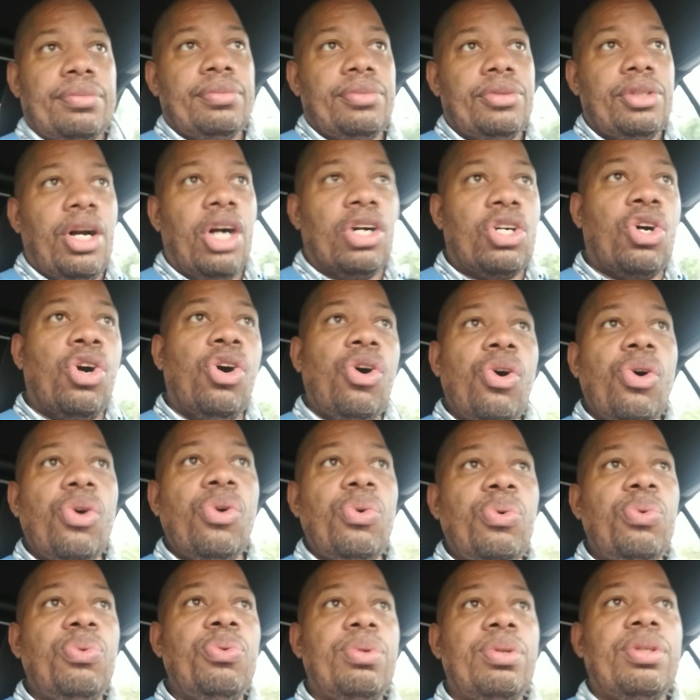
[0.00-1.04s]
A
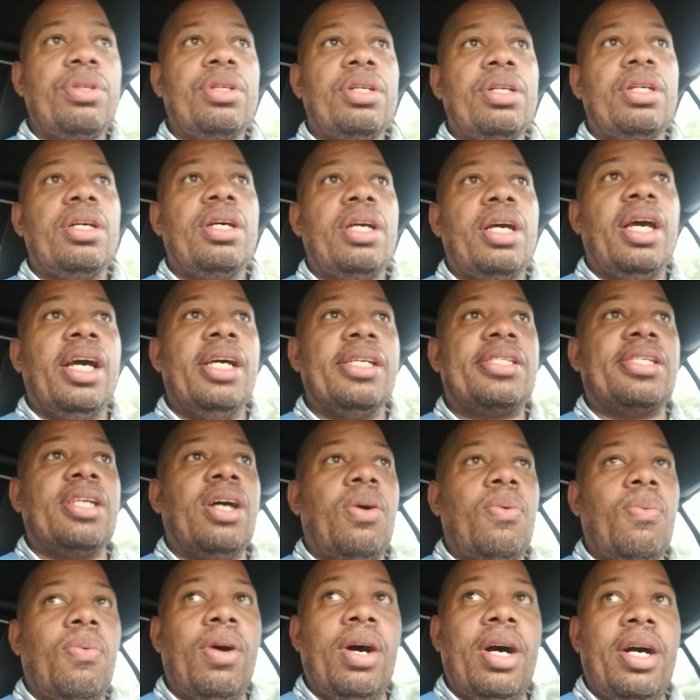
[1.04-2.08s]
coon is
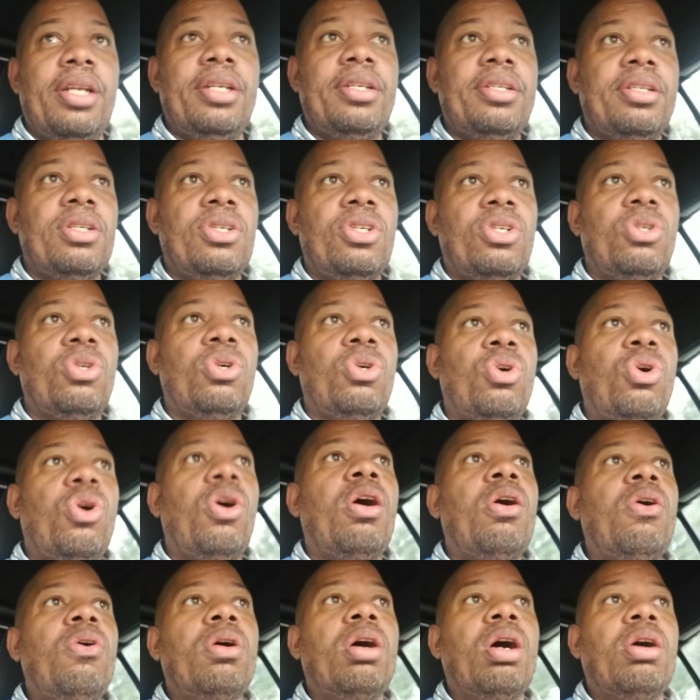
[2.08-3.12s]
someone
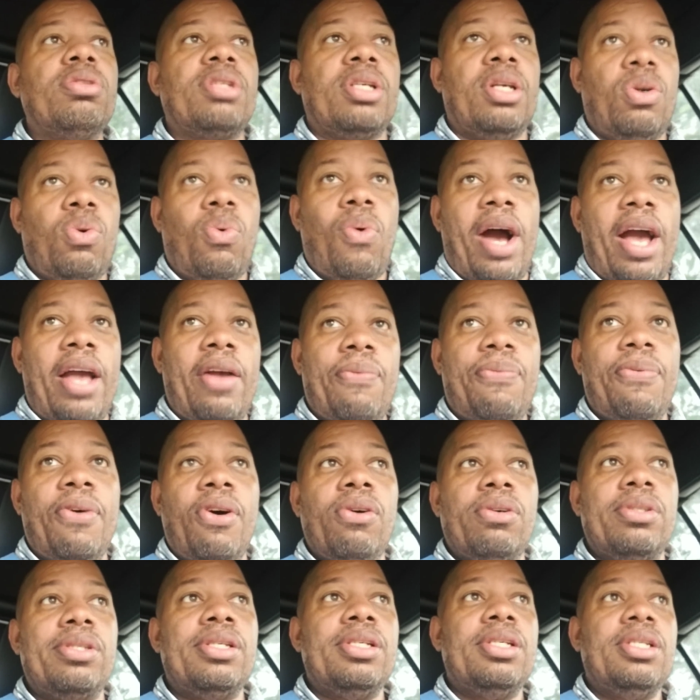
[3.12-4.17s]
who go to the white
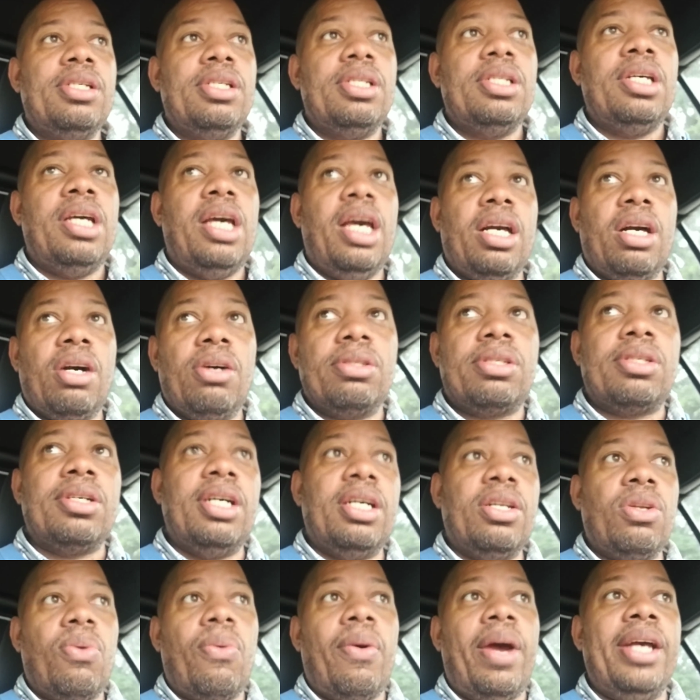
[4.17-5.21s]
folks and go to
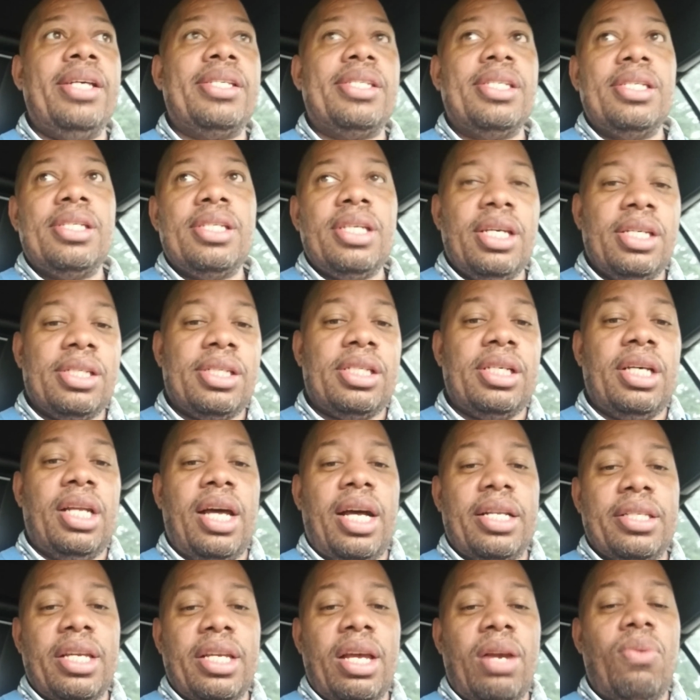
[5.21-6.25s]
other races and sell
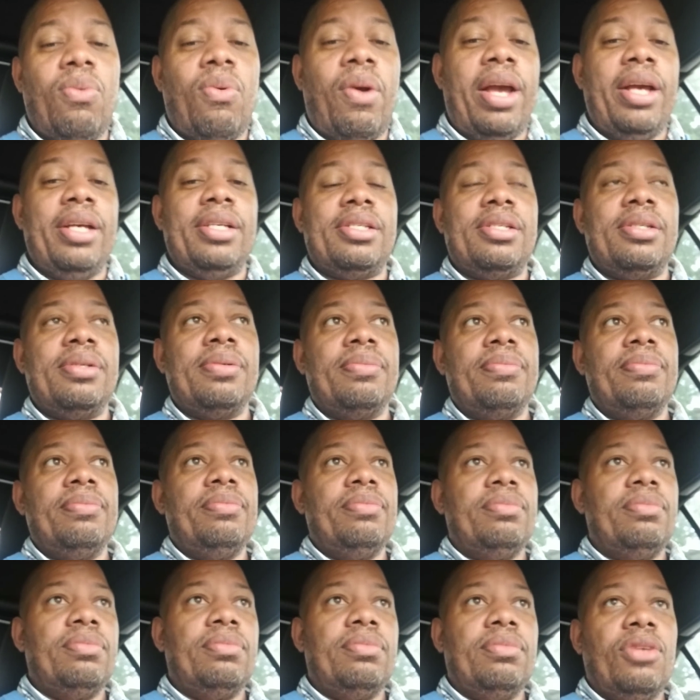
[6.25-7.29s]
out their race.
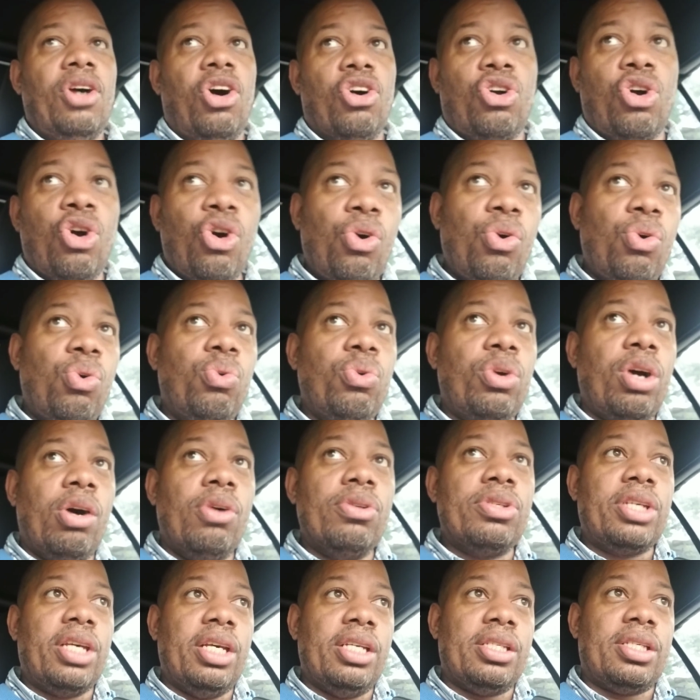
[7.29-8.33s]
A coon
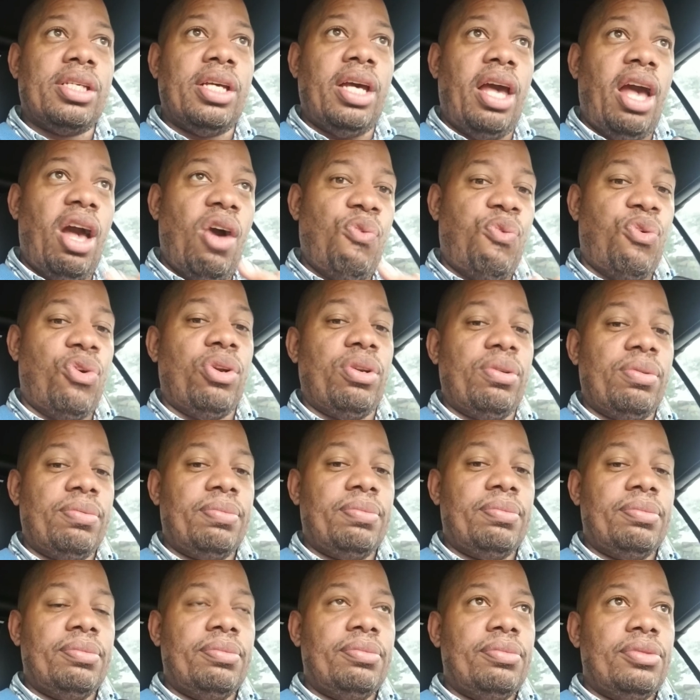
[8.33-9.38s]
goes against the effort.
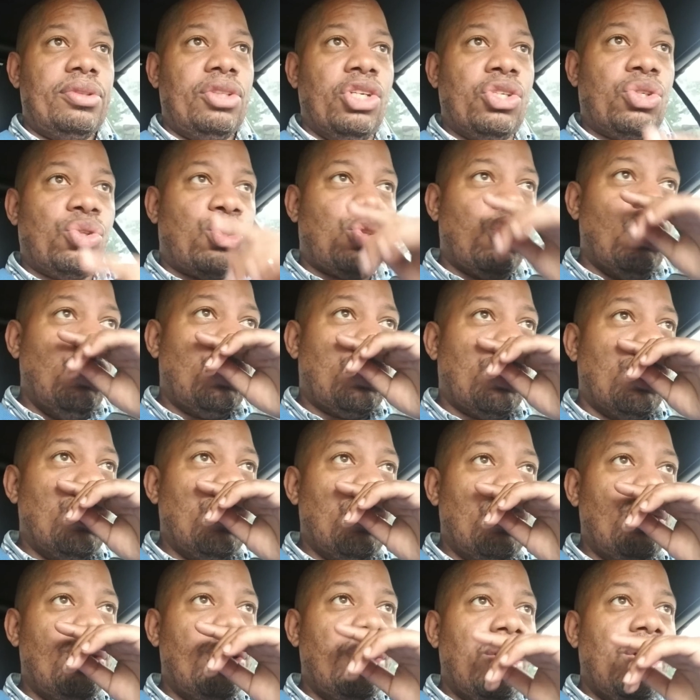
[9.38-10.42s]
This is a true
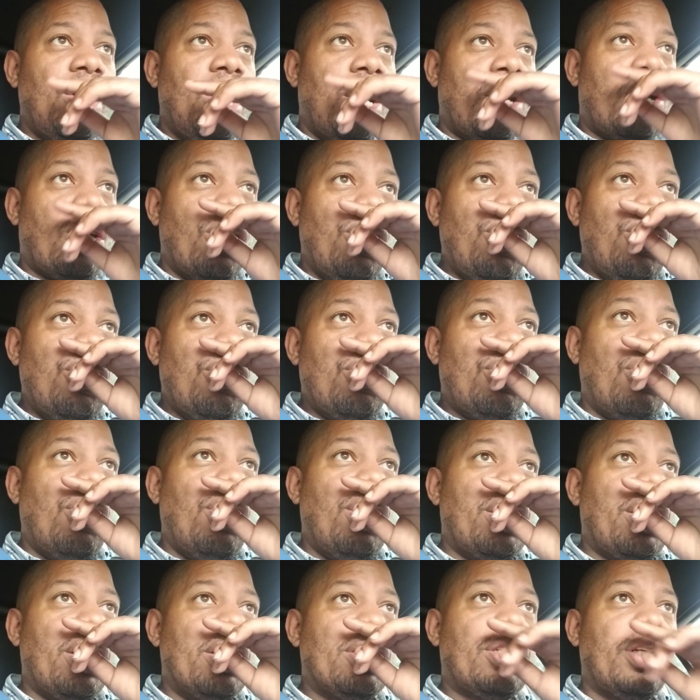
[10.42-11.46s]
coon. A coon goes
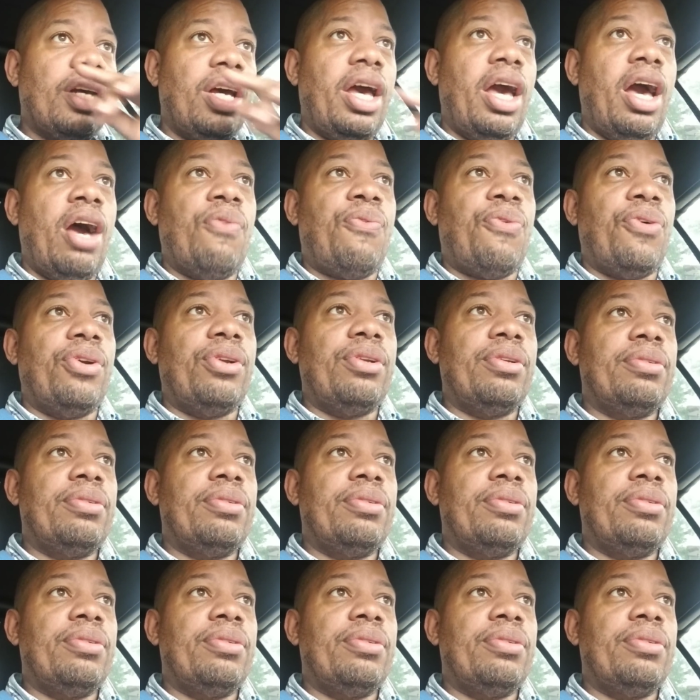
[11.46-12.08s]
against the effort